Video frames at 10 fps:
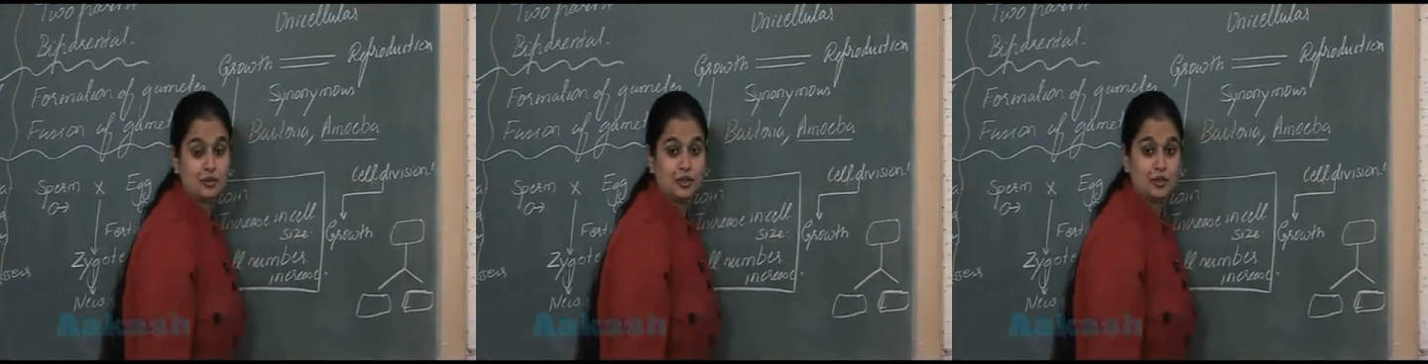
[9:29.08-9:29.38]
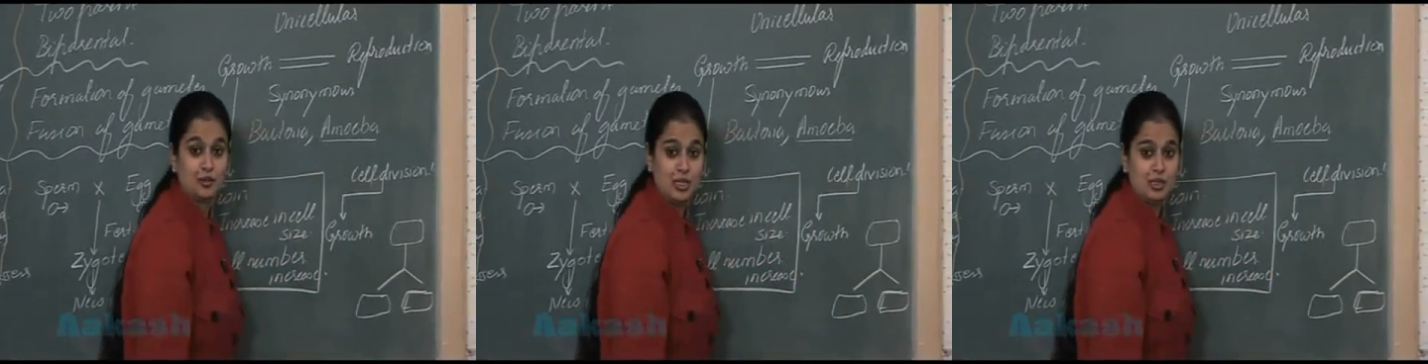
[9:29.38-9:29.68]
So
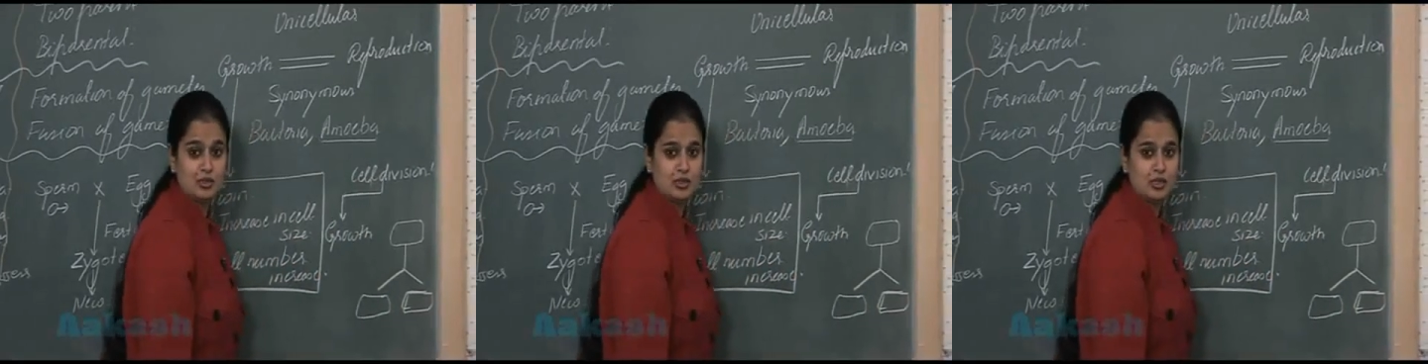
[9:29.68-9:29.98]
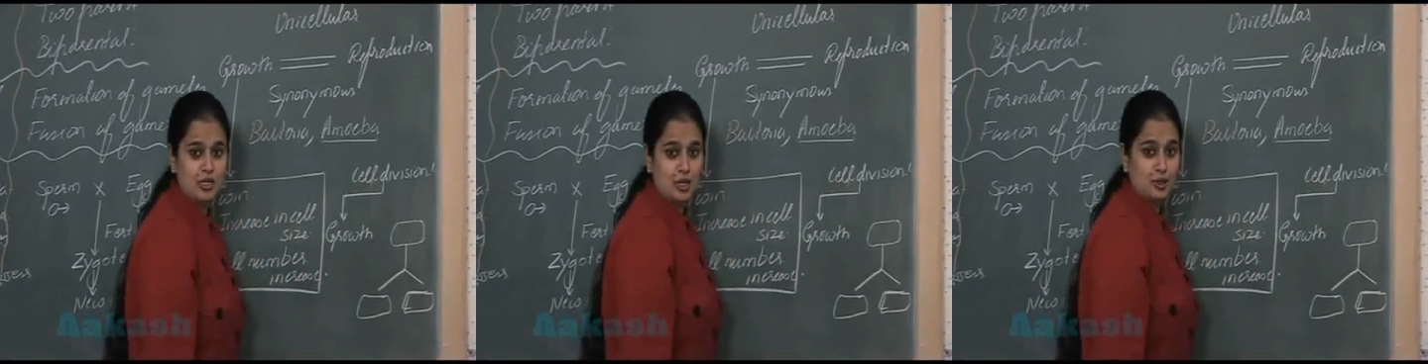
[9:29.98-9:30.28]
it
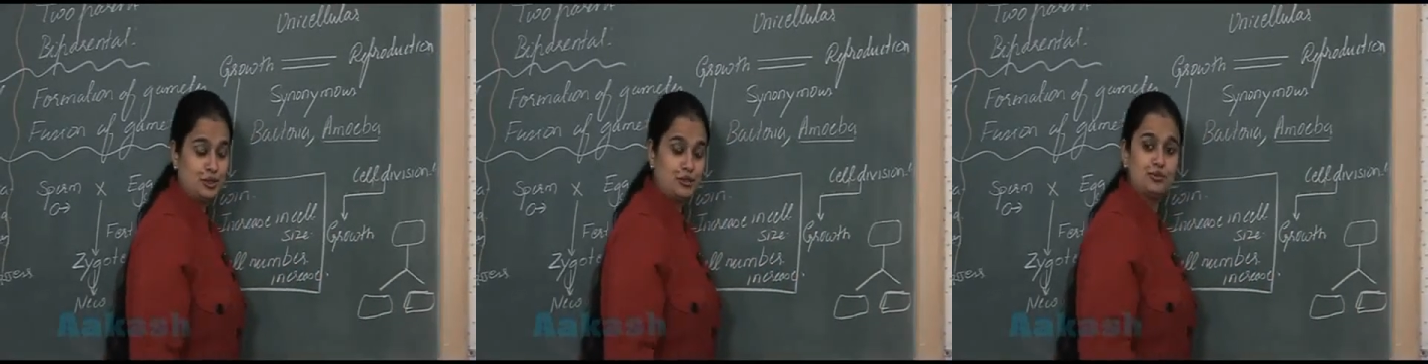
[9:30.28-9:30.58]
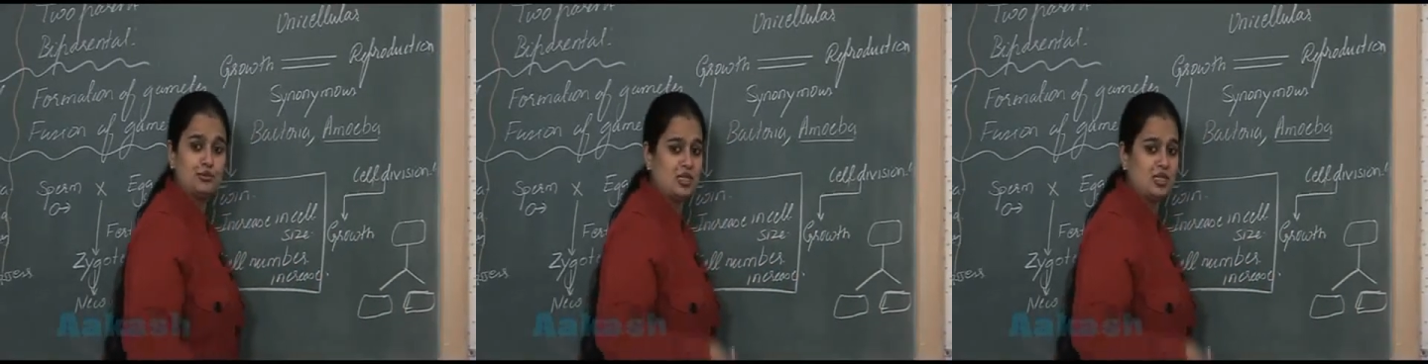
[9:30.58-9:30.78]
means due to